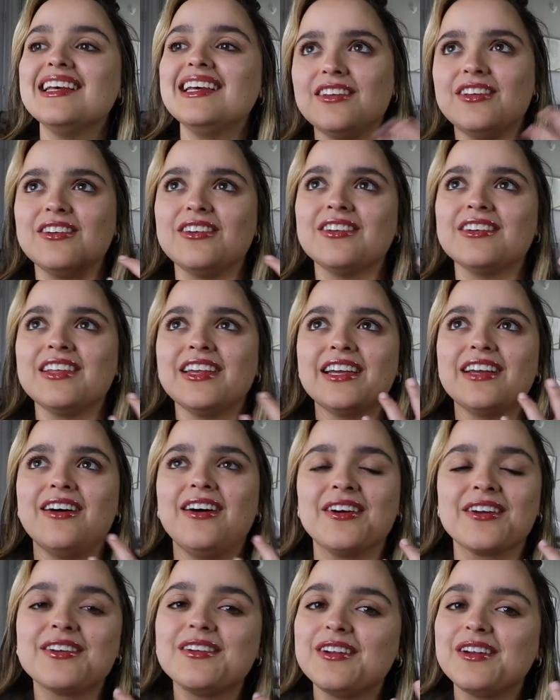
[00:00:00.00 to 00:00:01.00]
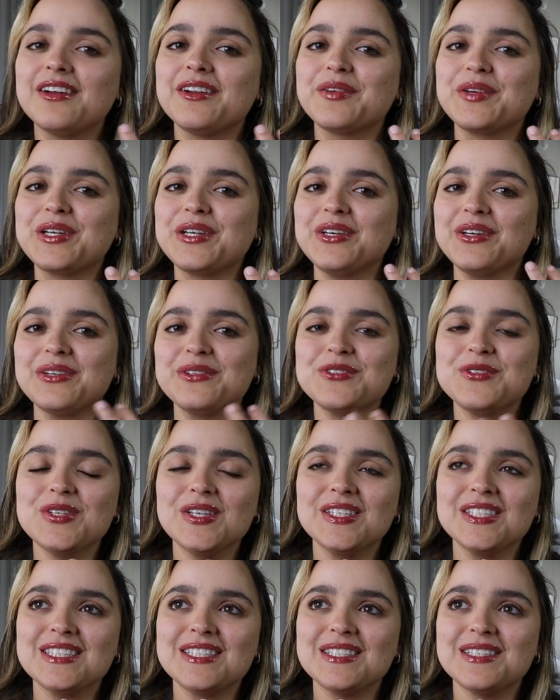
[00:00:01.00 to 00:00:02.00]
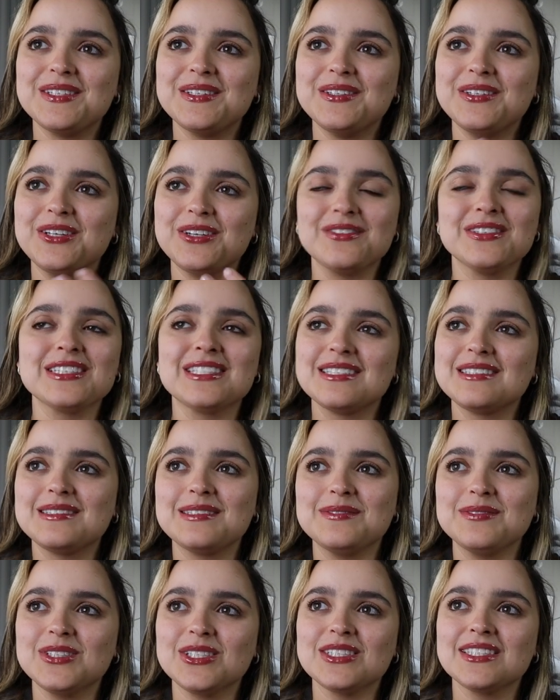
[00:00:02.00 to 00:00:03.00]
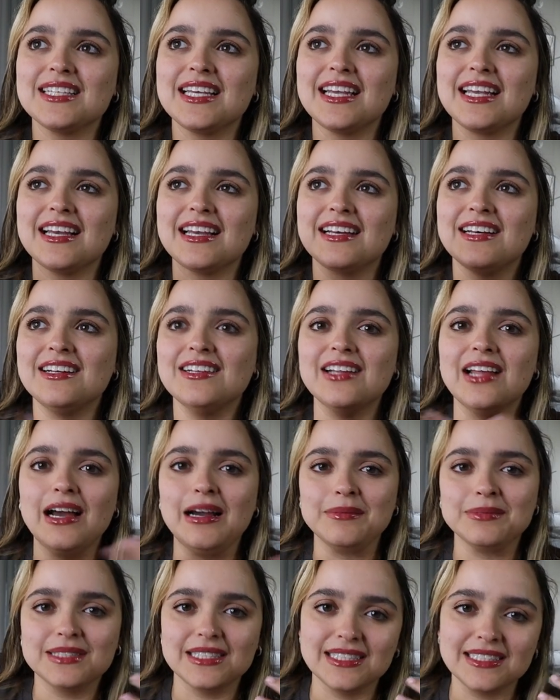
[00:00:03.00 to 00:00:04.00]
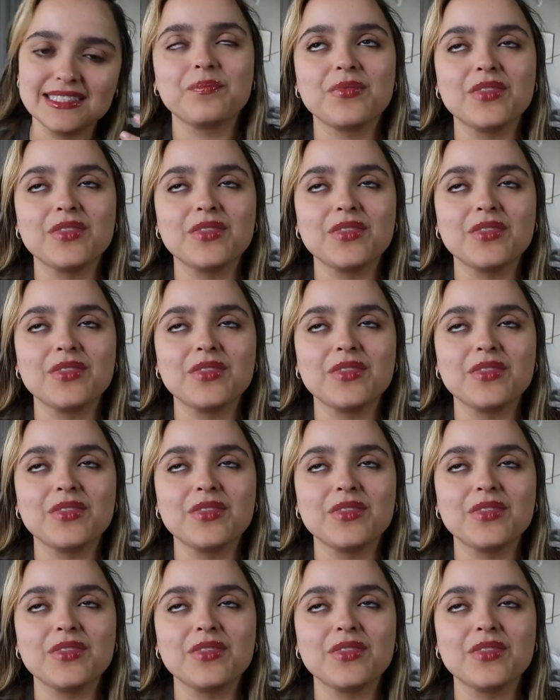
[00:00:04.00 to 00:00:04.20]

your like autonomic nervous system just like collapses